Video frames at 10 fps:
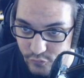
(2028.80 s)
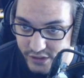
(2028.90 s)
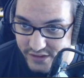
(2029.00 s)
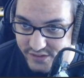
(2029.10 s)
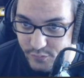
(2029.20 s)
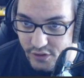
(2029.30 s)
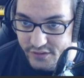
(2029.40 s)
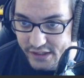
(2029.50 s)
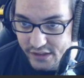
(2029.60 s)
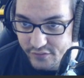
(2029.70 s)
really small
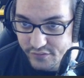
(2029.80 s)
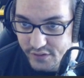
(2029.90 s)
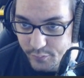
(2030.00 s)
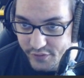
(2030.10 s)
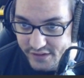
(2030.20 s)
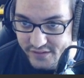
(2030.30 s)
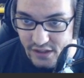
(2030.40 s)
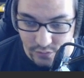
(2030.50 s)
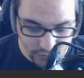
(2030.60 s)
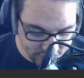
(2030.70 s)
negative number that's
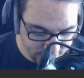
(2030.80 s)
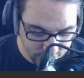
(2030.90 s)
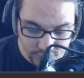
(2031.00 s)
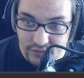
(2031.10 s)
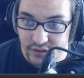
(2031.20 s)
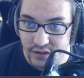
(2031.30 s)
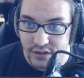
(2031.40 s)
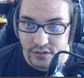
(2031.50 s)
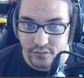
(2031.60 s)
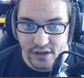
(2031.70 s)
not quite 0
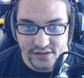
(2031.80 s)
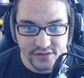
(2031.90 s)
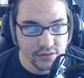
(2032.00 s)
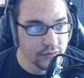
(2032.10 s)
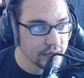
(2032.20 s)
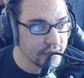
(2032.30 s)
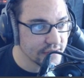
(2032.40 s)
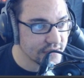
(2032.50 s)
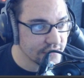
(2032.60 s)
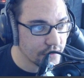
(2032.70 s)
raised to, in
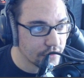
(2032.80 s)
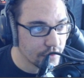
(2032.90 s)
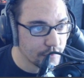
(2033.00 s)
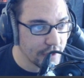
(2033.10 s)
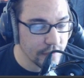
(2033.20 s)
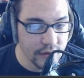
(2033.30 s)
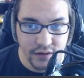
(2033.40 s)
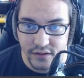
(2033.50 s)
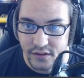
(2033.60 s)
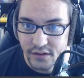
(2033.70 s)
this case, the third power.
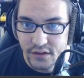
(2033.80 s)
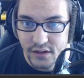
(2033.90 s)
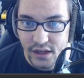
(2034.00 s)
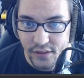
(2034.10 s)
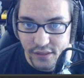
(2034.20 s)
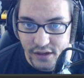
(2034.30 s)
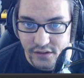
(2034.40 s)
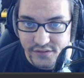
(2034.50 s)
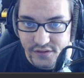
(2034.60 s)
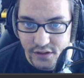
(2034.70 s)
And
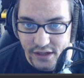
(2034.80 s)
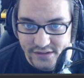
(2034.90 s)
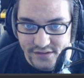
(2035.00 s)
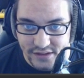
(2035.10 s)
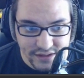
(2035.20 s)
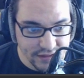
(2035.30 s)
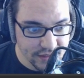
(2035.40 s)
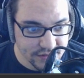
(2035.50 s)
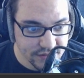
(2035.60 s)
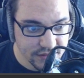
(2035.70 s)
there's our isolated
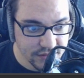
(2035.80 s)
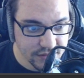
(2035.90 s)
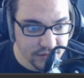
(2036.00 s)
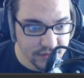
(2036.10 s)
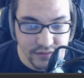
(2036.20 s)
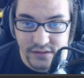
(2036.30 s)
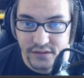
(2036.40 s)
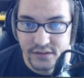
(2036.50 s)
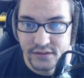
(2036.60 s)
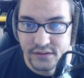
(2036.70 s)
case.
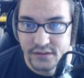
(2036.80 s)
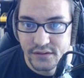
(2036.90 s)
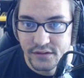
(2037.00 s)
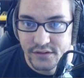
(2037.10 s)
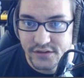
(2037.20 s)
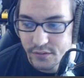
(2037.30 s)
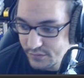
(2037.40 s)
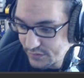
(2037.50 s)
So,